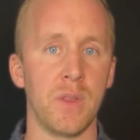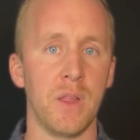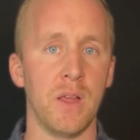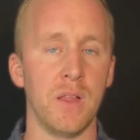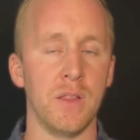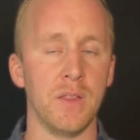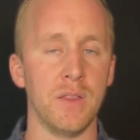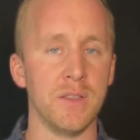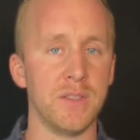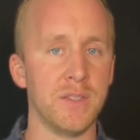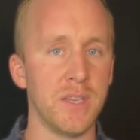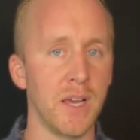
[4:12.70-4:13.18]

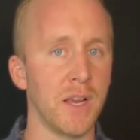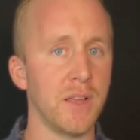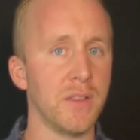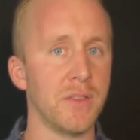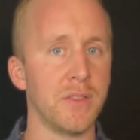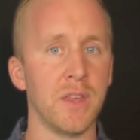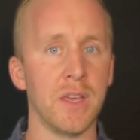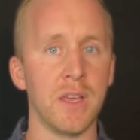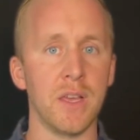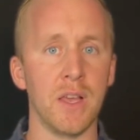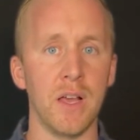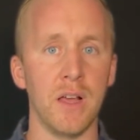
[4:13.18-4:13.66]
The second
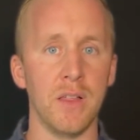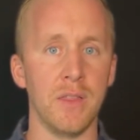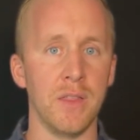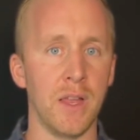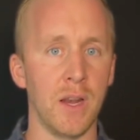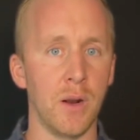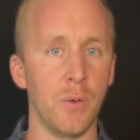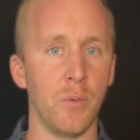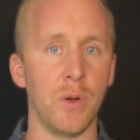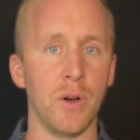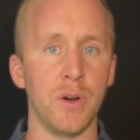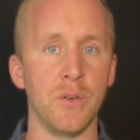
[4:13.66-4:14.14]
thing that
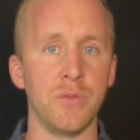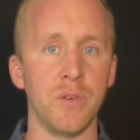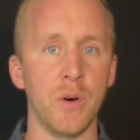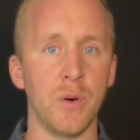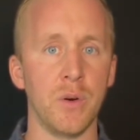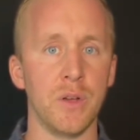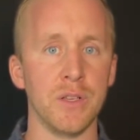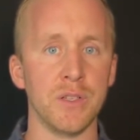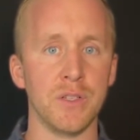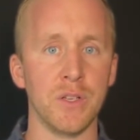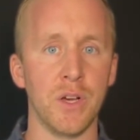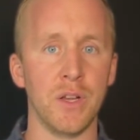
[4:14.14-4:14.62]
I want to
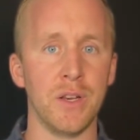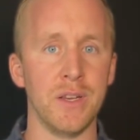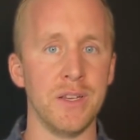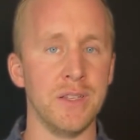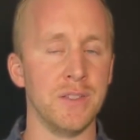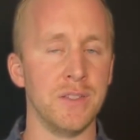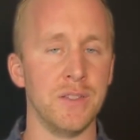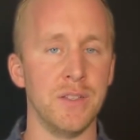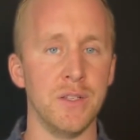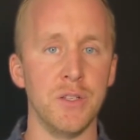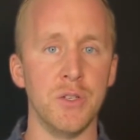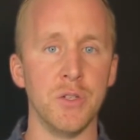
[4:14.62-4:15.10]
focus on
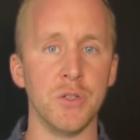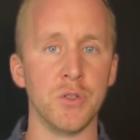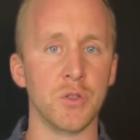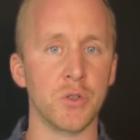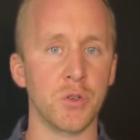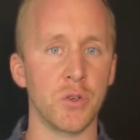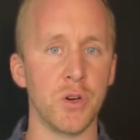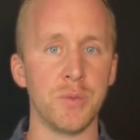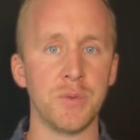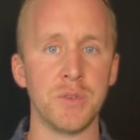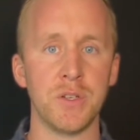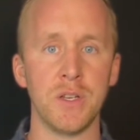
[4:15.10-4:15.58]
is the
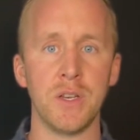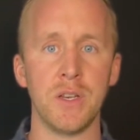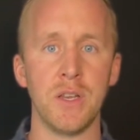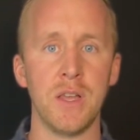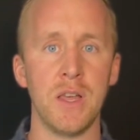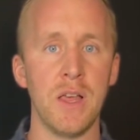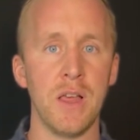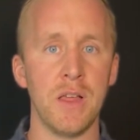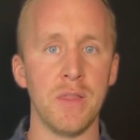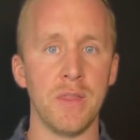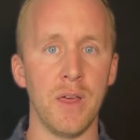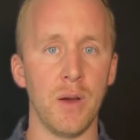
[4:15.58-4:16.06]
description
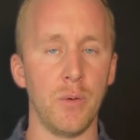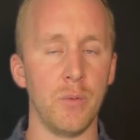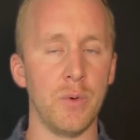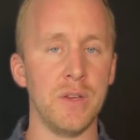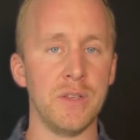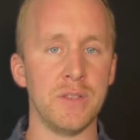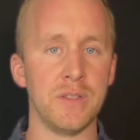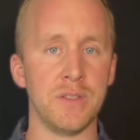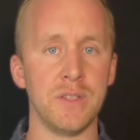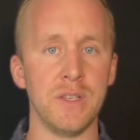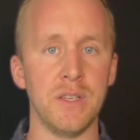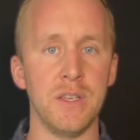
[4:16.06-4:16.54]
that we
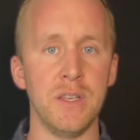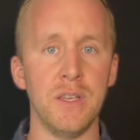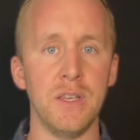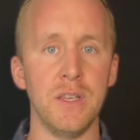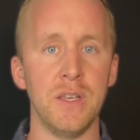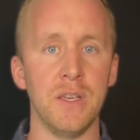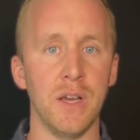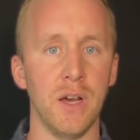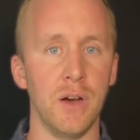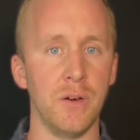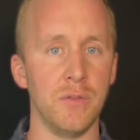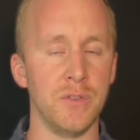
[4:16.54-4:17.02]

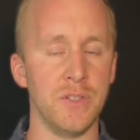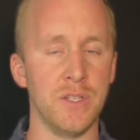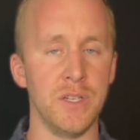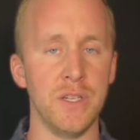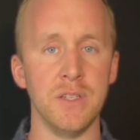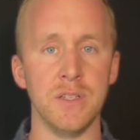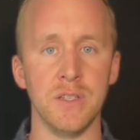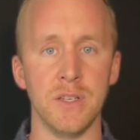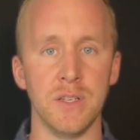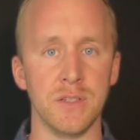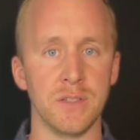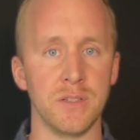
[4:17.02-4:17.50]
see of
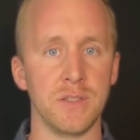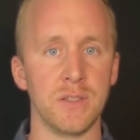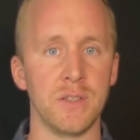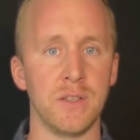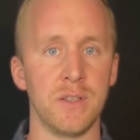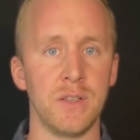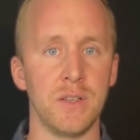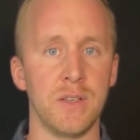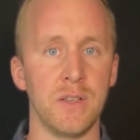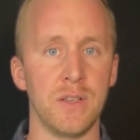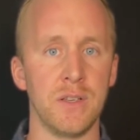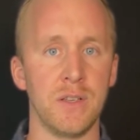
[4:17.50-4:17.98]
Jesus.
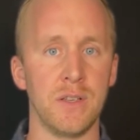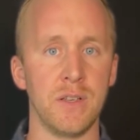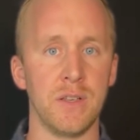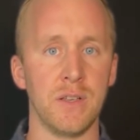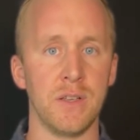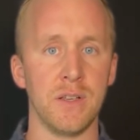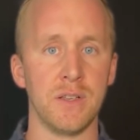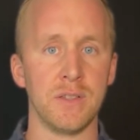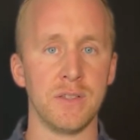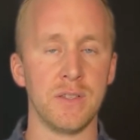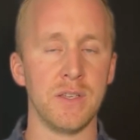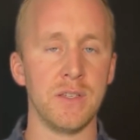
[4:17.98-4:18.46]

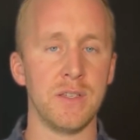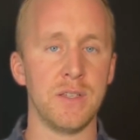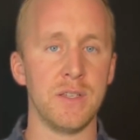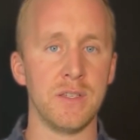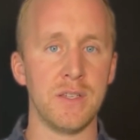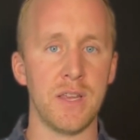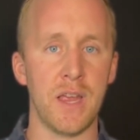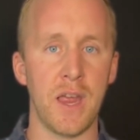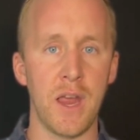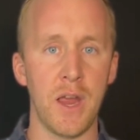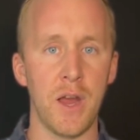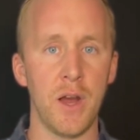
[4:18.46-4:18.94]
It says his
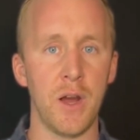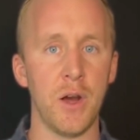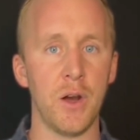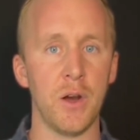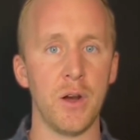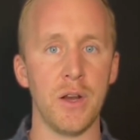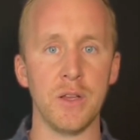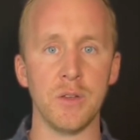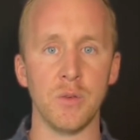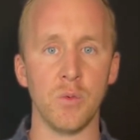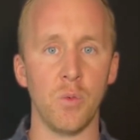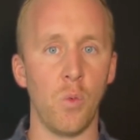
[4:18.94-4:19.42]
hair
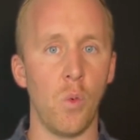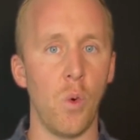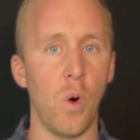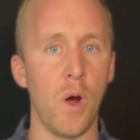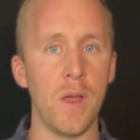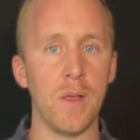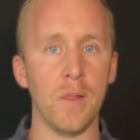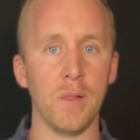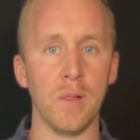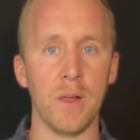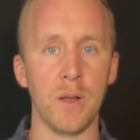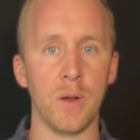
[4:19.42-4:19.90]
is
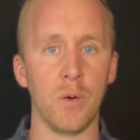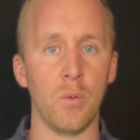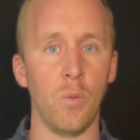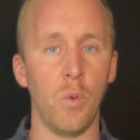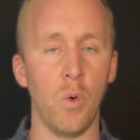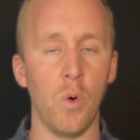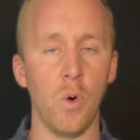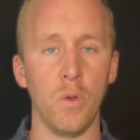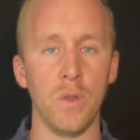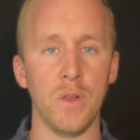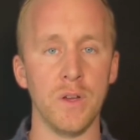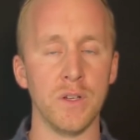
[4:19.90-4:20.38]
white like
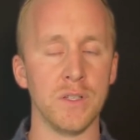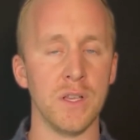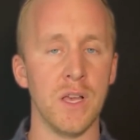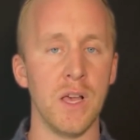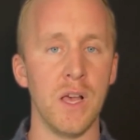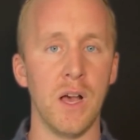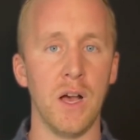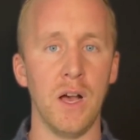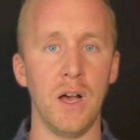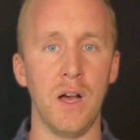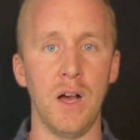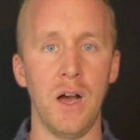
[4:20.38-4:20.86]
wool. There's
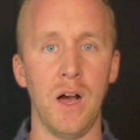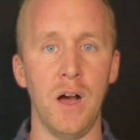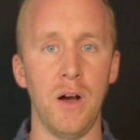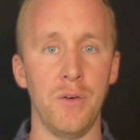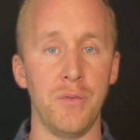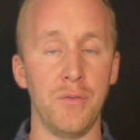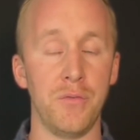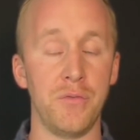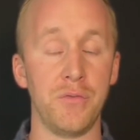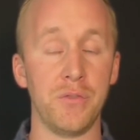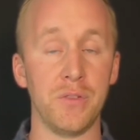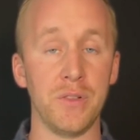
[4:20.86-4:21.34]
a
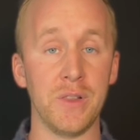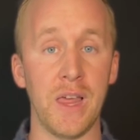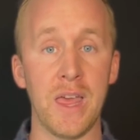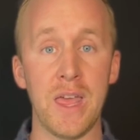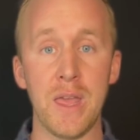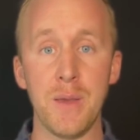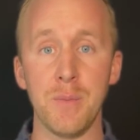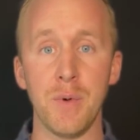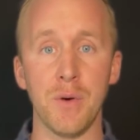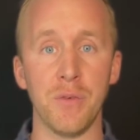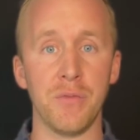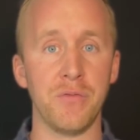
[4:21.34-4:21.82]

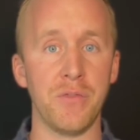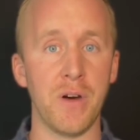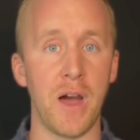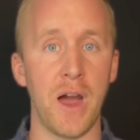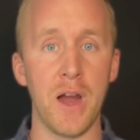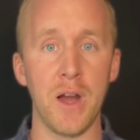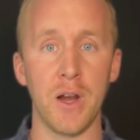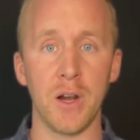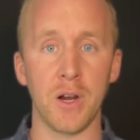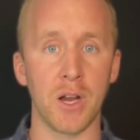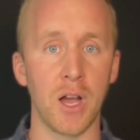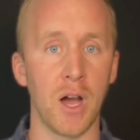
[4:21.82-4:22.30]
flame of
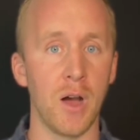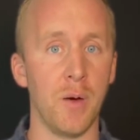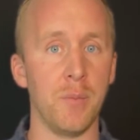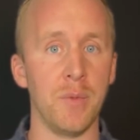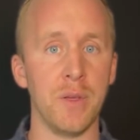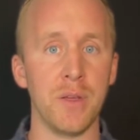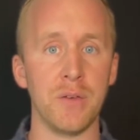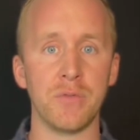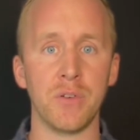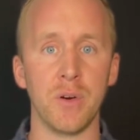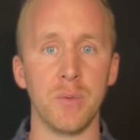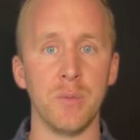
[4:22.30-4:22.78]
fire
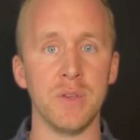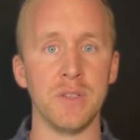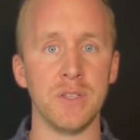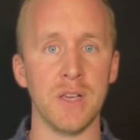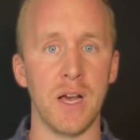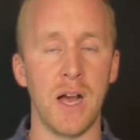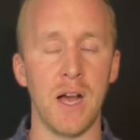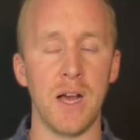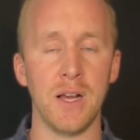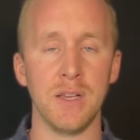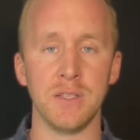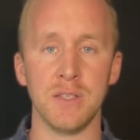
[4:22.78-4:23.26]
coming from his
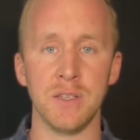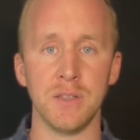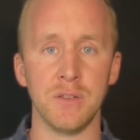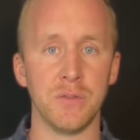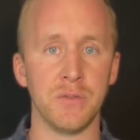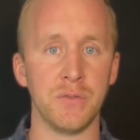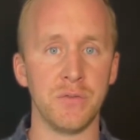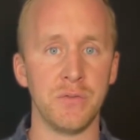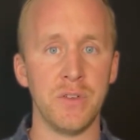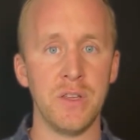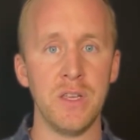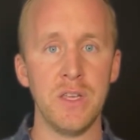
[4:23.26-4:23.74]
eyes. His
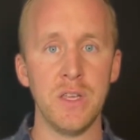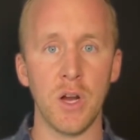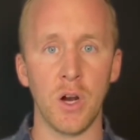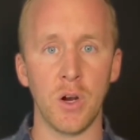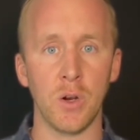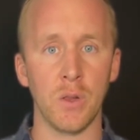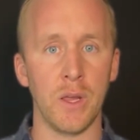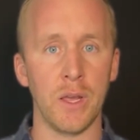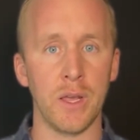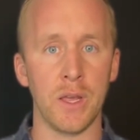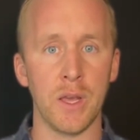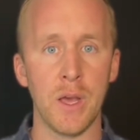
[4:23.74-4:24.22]
feet are
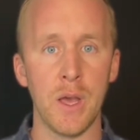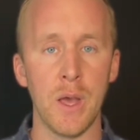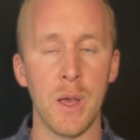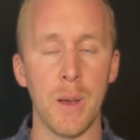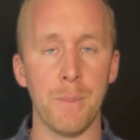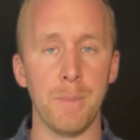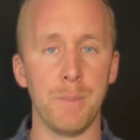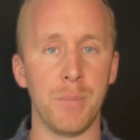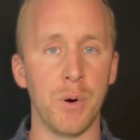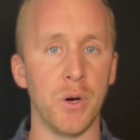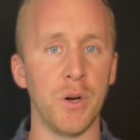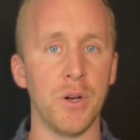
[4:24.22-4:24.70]
like
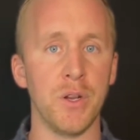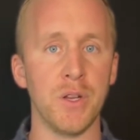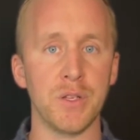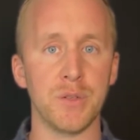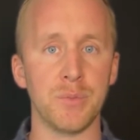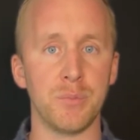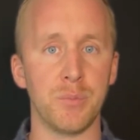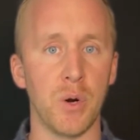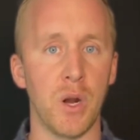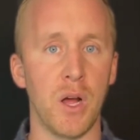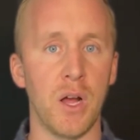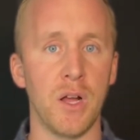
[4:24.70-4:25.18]

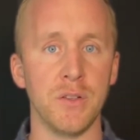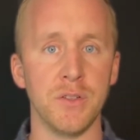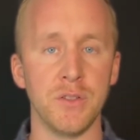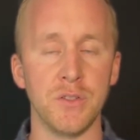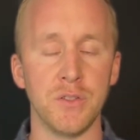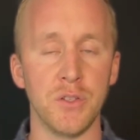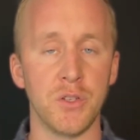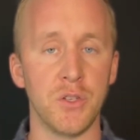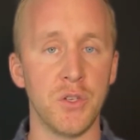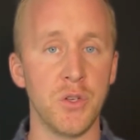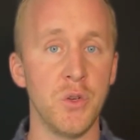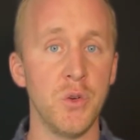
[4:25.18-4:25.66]
burnished bronze. There's
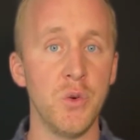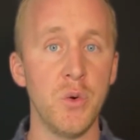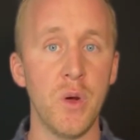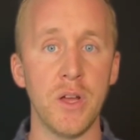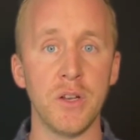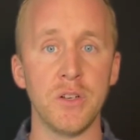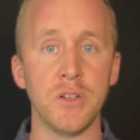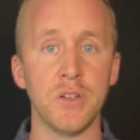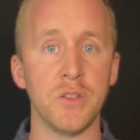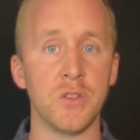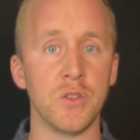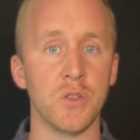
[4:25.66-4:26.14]
a
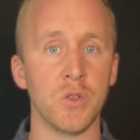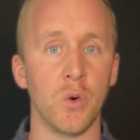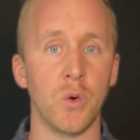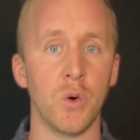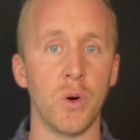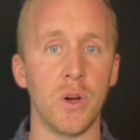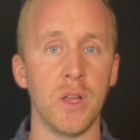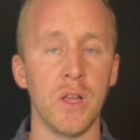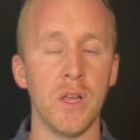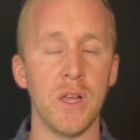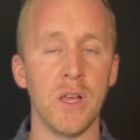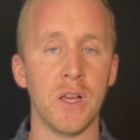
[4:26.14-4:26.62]
2-edged
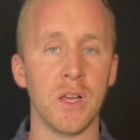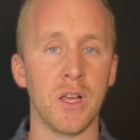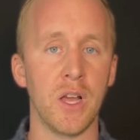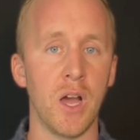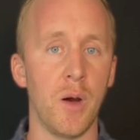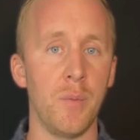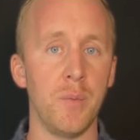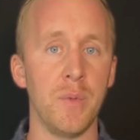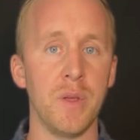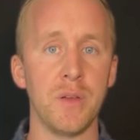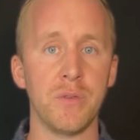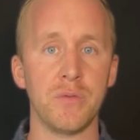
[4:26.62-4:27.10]
sword
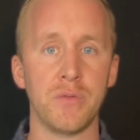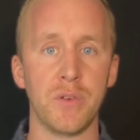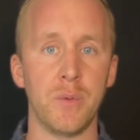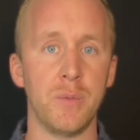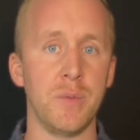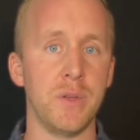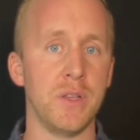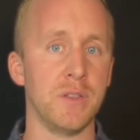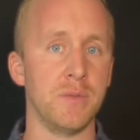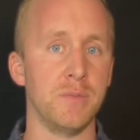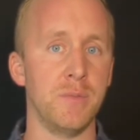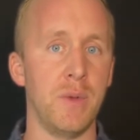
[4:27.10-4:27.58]
coming from
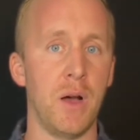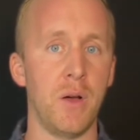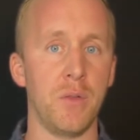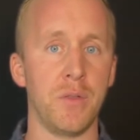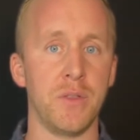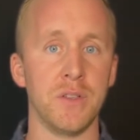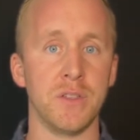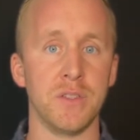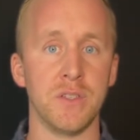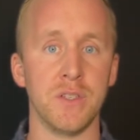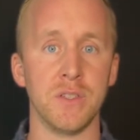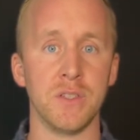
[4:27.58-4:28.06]
his mouth.
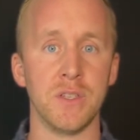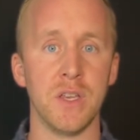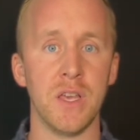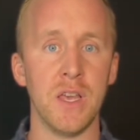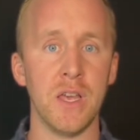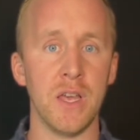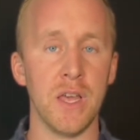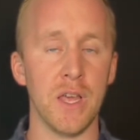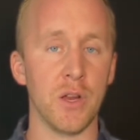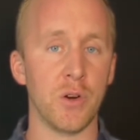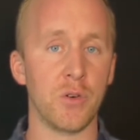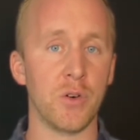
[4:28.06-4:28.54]
It's this
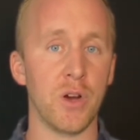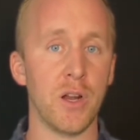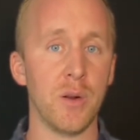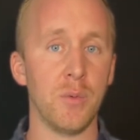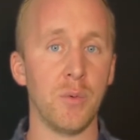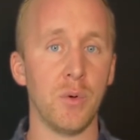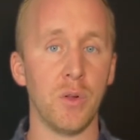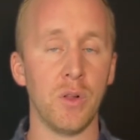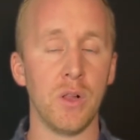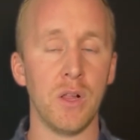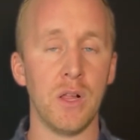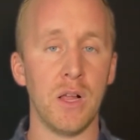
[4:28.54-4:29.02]

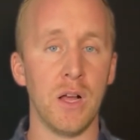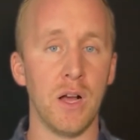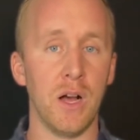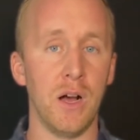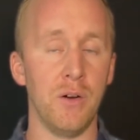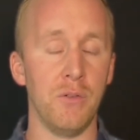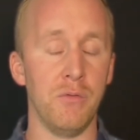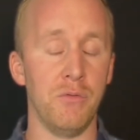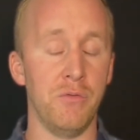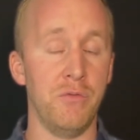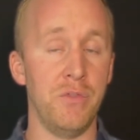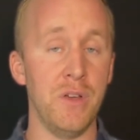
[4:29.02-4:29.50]
incredible,
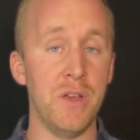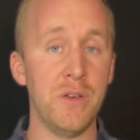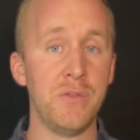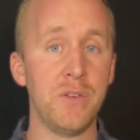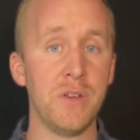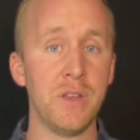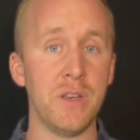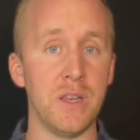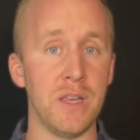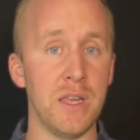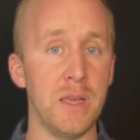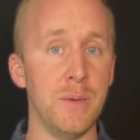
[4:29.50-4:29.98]

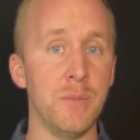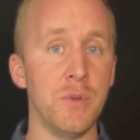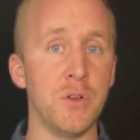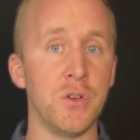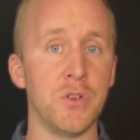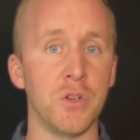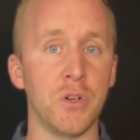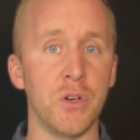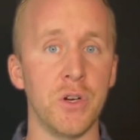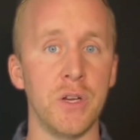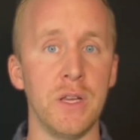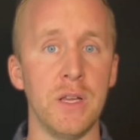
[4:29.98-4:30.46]
vivid
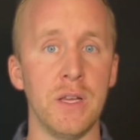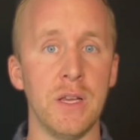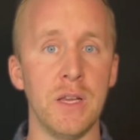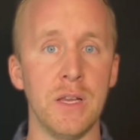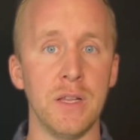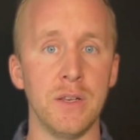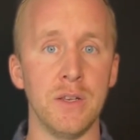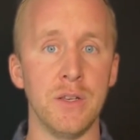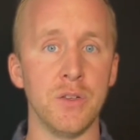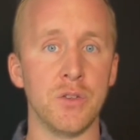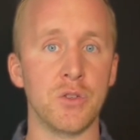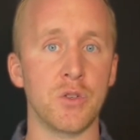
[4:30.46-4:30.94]
imagery
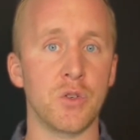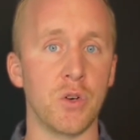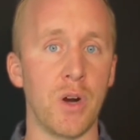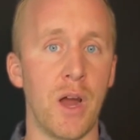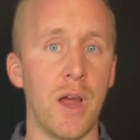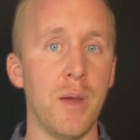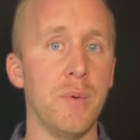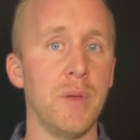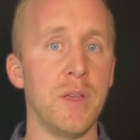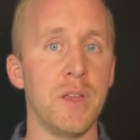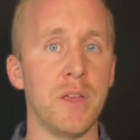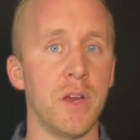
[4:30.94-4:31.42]

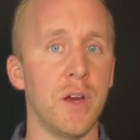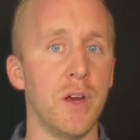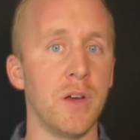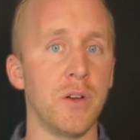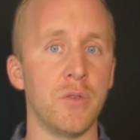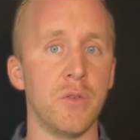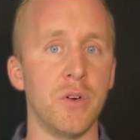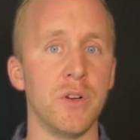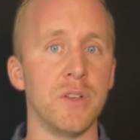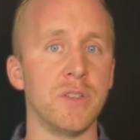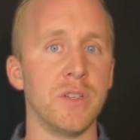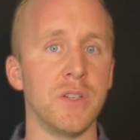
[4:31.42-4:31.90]
describing
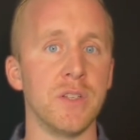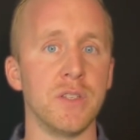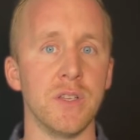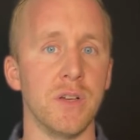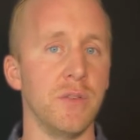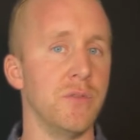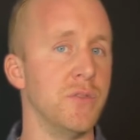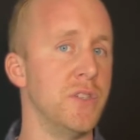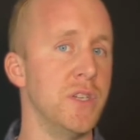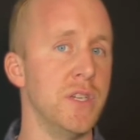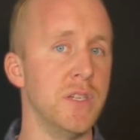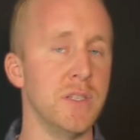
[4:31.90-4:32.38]
characteristics
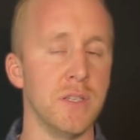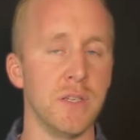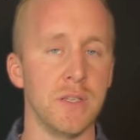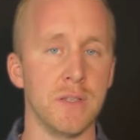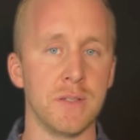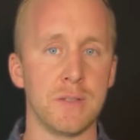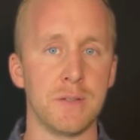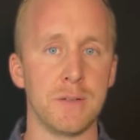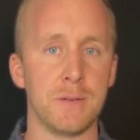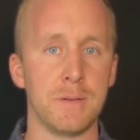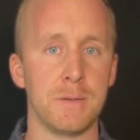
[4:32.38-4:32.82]
of Jesus.